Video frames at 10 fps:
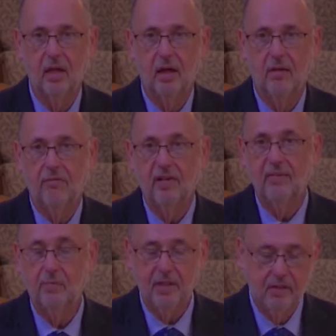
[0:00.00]
For even
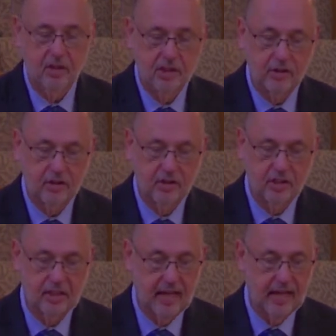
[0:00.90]
within the church
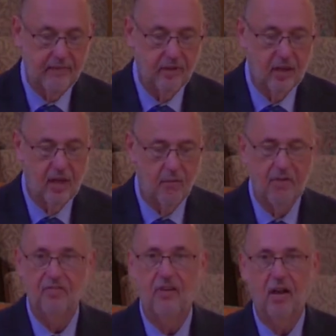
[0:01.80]
today, we've
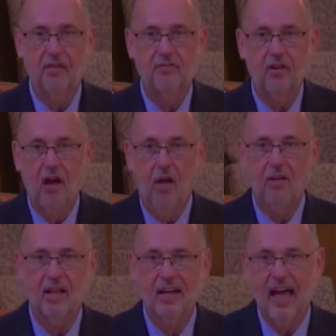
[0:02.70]
fallen for all
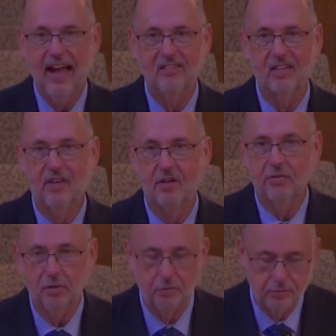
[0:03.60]
kinds of
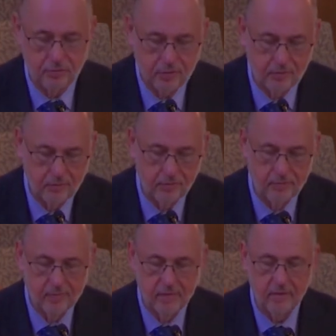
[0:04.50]
untruths.
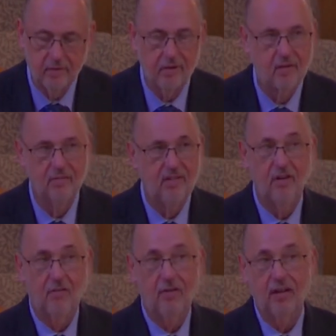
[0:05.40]
We've
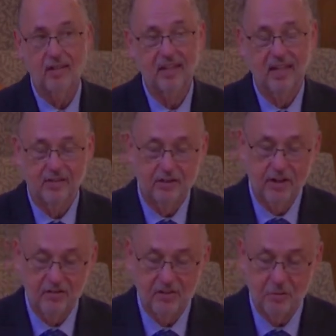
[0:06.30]
overlooked the
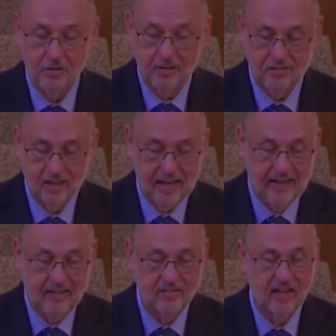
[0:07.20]
trustworthy
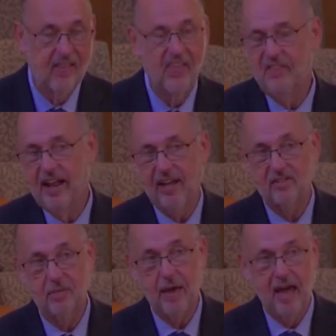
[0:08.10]
sayings that, that
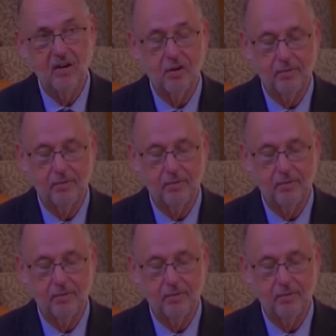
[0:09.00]
actually matter.